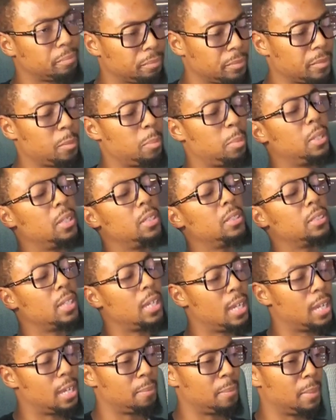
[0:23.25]
Well Praise
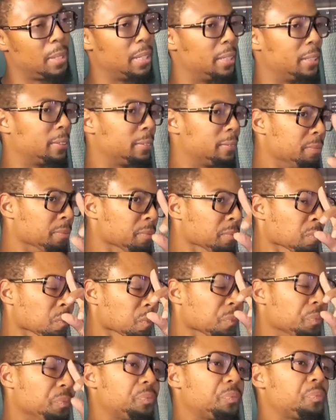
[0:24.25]
spoken, God, bro. Man. The people
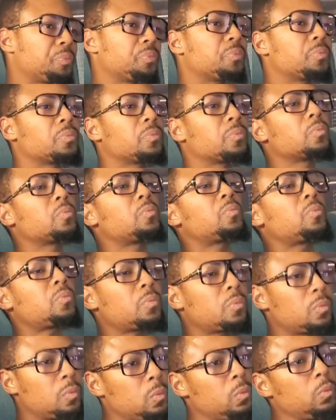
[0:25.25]
need hope.
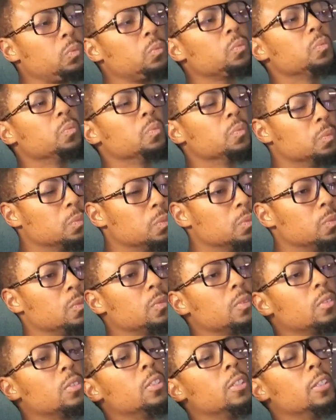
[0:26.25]
That's what we
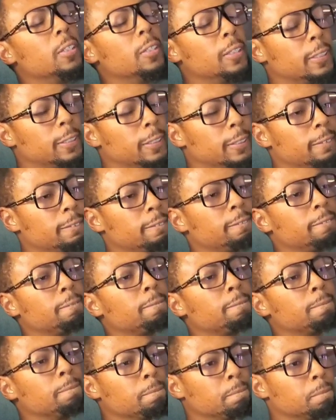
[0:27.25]
need right there is
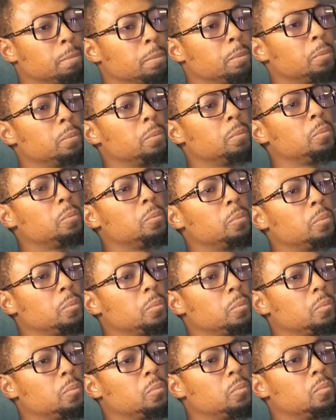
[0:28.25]
hope.
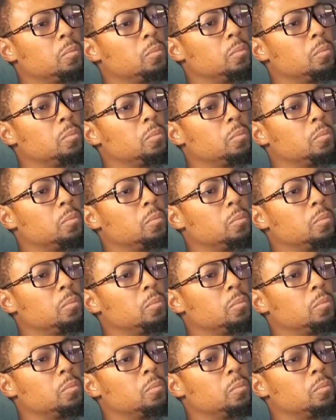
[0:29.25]
You know, to